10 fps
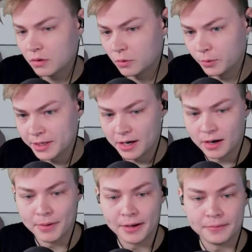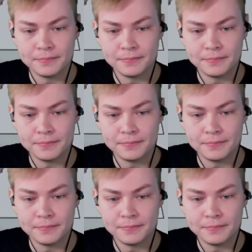Recombat.